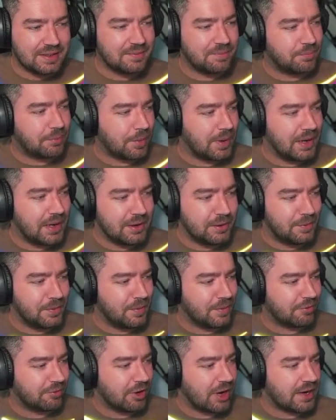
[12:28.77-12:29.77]
Probably a little bit
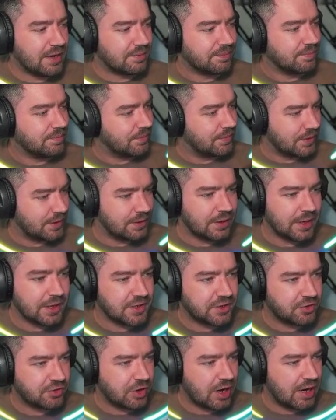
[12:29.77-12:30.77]
of a rant.
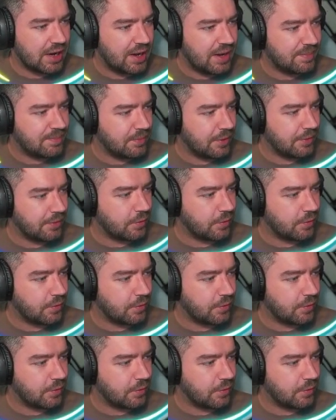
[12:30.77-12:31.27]
Nice tram, of